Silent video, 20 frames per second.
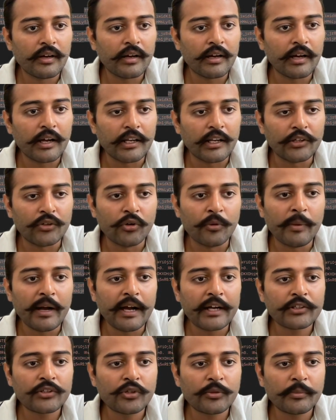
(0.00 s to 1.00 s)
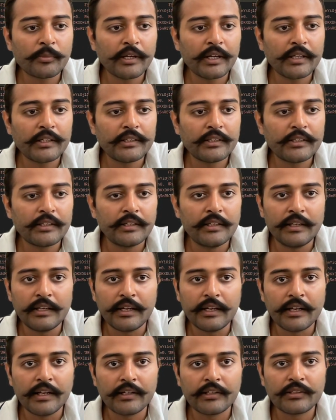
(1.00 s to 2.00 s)
I'll go back to my
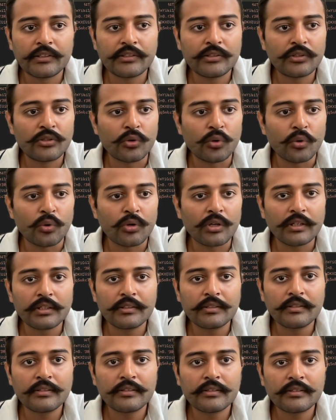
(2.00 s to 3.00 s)
DL token.